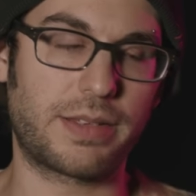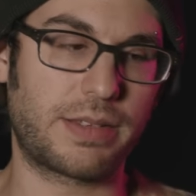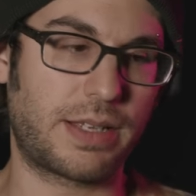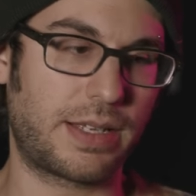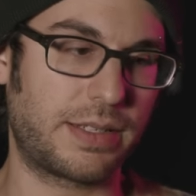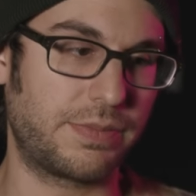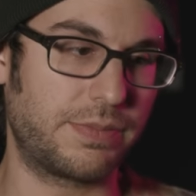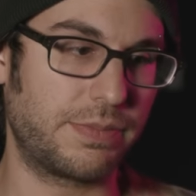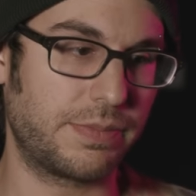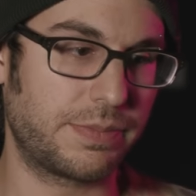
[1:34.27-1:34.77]

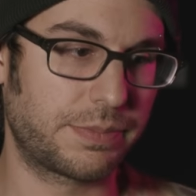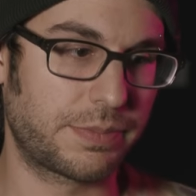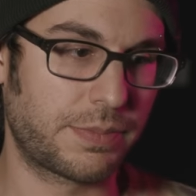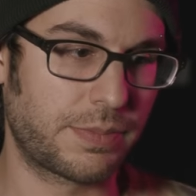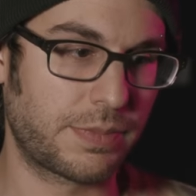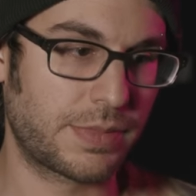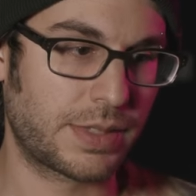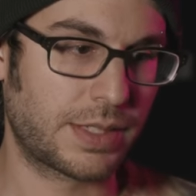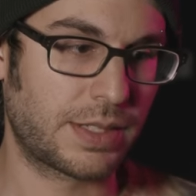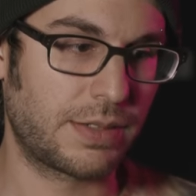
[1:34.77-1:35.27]
I, I
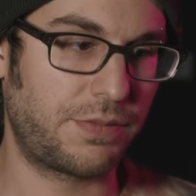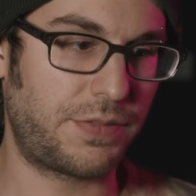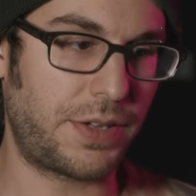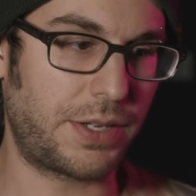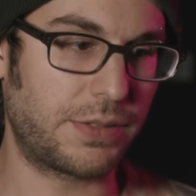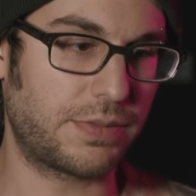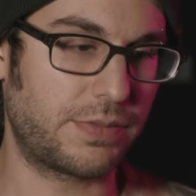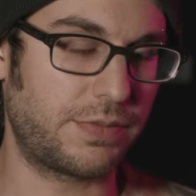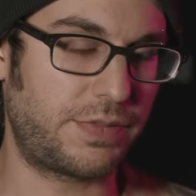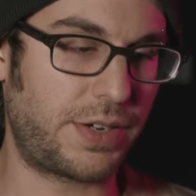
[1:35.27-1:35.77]

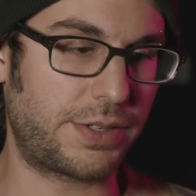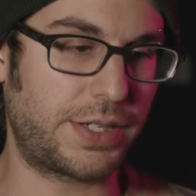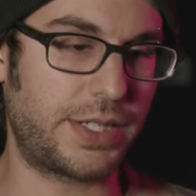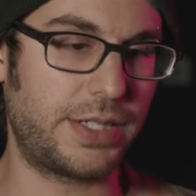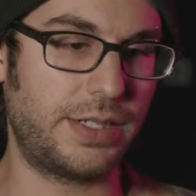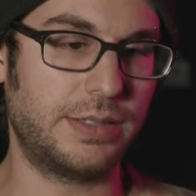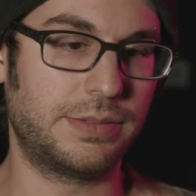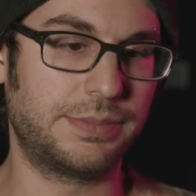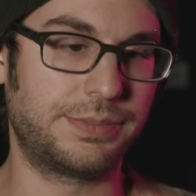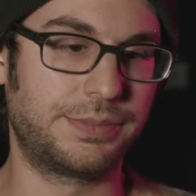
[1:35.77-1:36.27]
felt
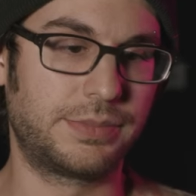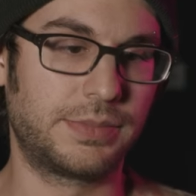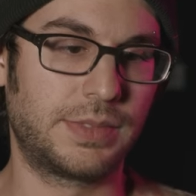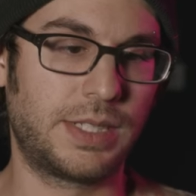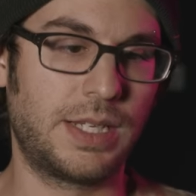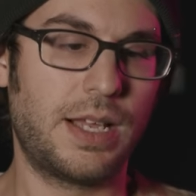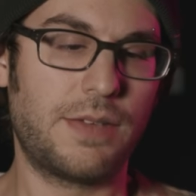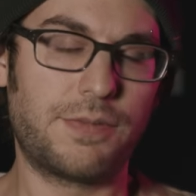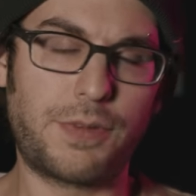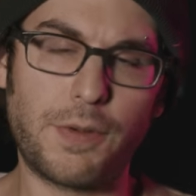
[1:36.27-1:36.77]
very
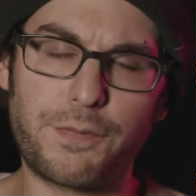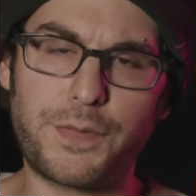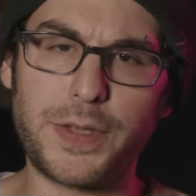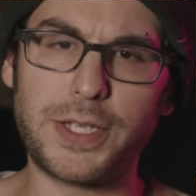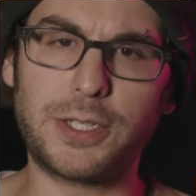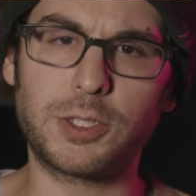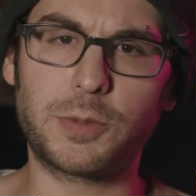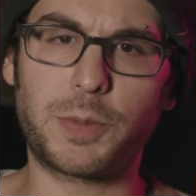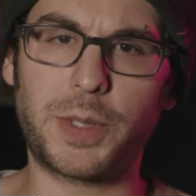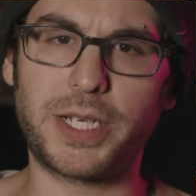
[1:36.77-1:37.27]

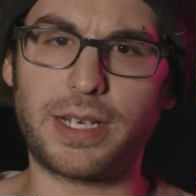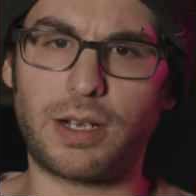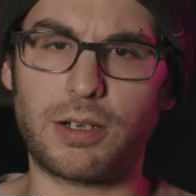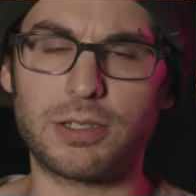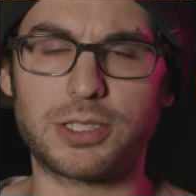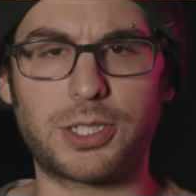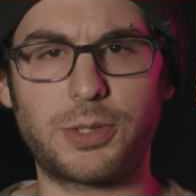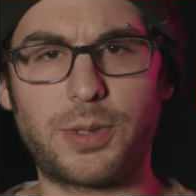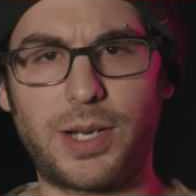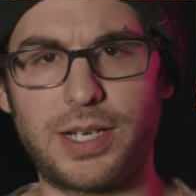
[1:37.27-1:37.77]
fulfilled, but
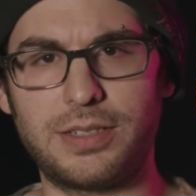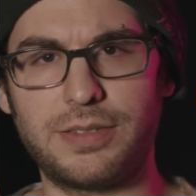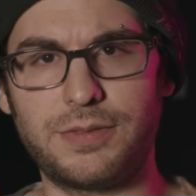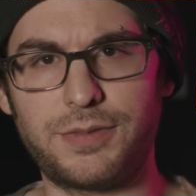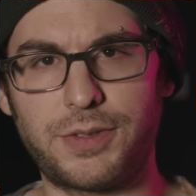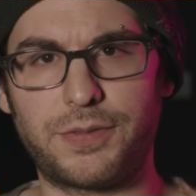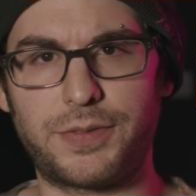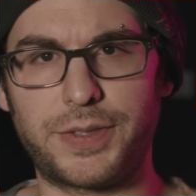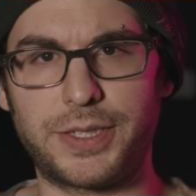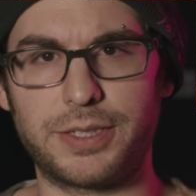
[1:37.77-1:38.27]
also
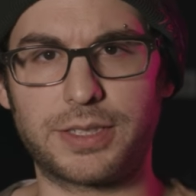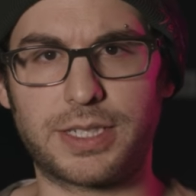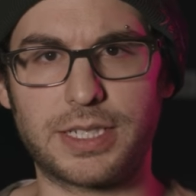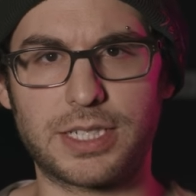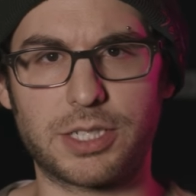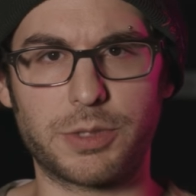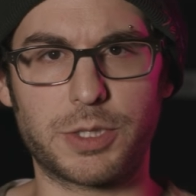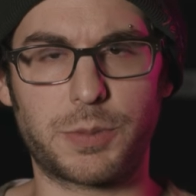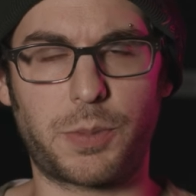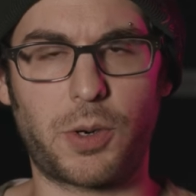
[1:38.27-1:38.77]
unfulfilled,
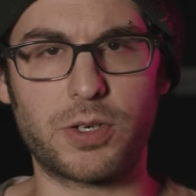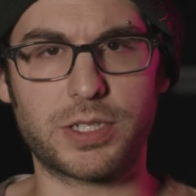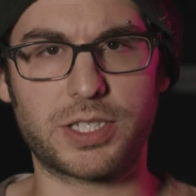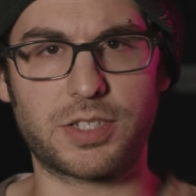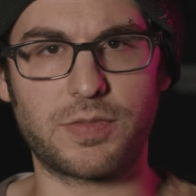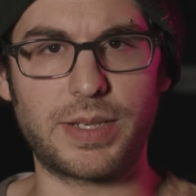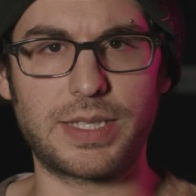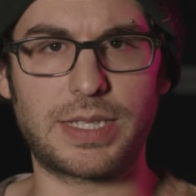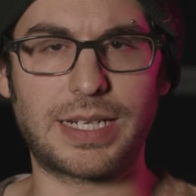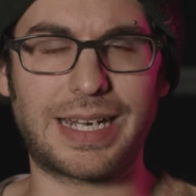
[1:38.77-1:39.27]
because there was
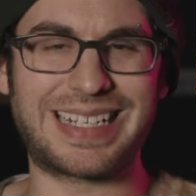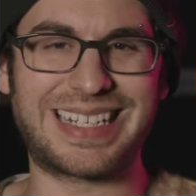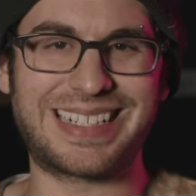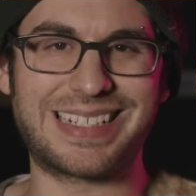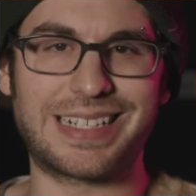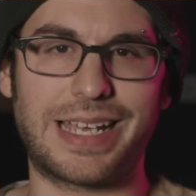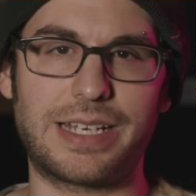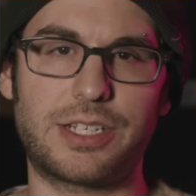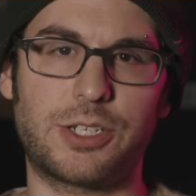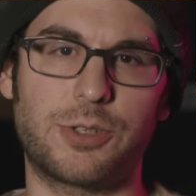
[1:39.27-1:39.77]
parts of me that I
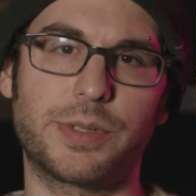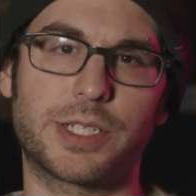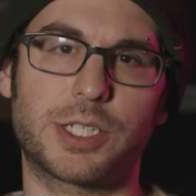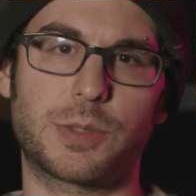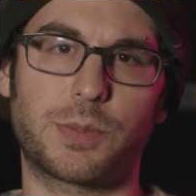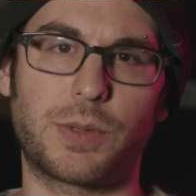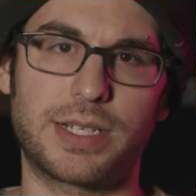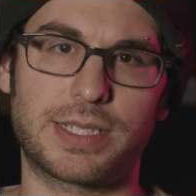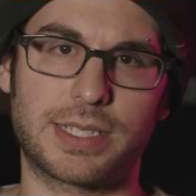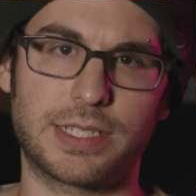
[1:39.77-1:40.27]
didn't get to
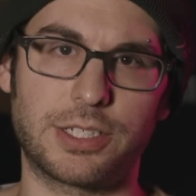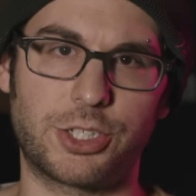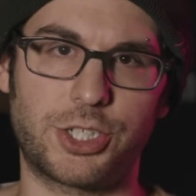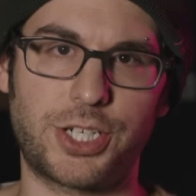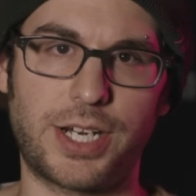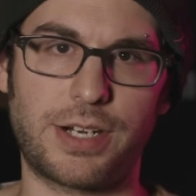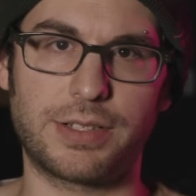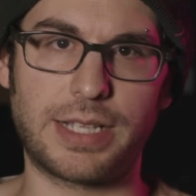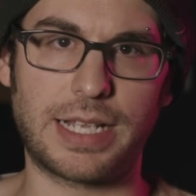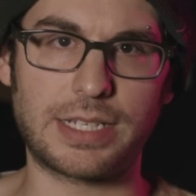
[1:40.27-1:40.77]
express and
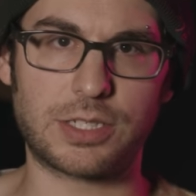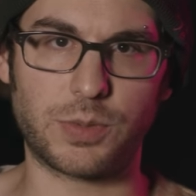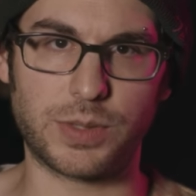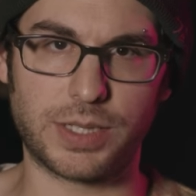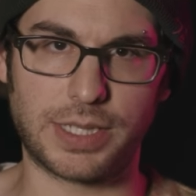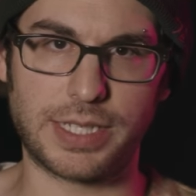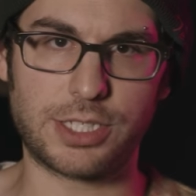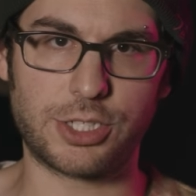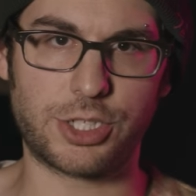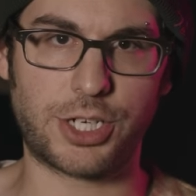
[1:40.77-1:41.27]
share, and that's
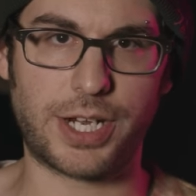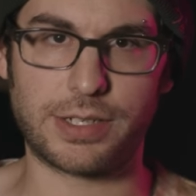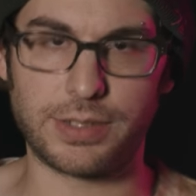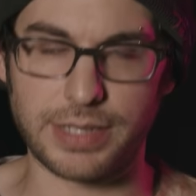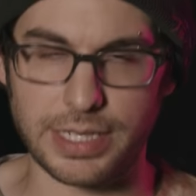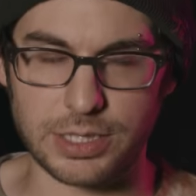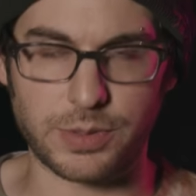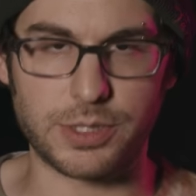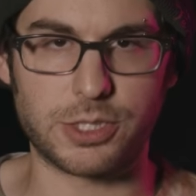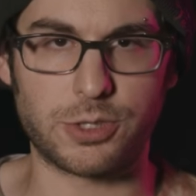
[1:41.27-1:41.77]
what this
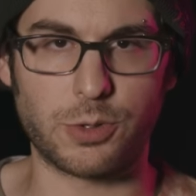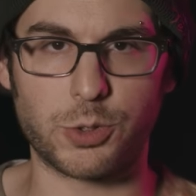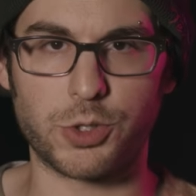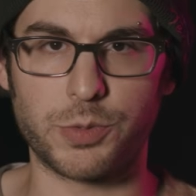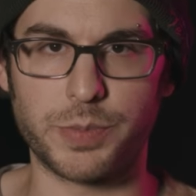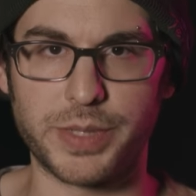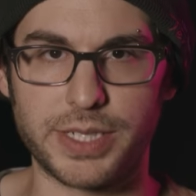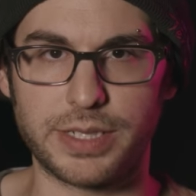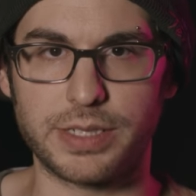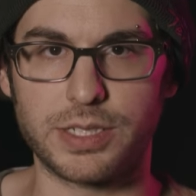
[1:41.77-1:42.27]
channel, that's what
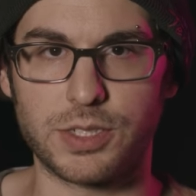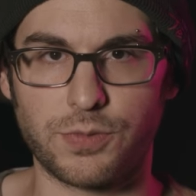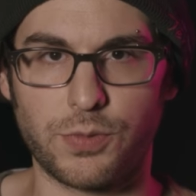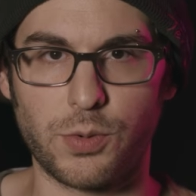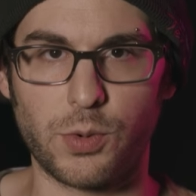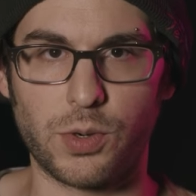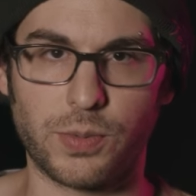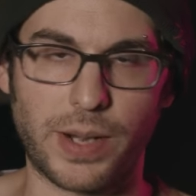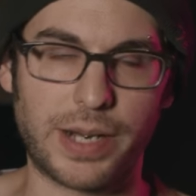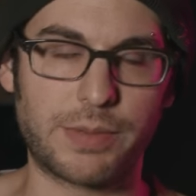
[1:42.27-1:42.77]
social media is
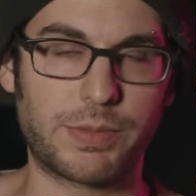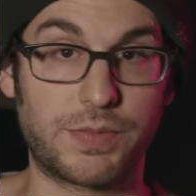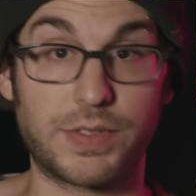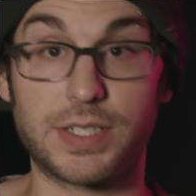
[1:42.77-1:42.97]
for, right?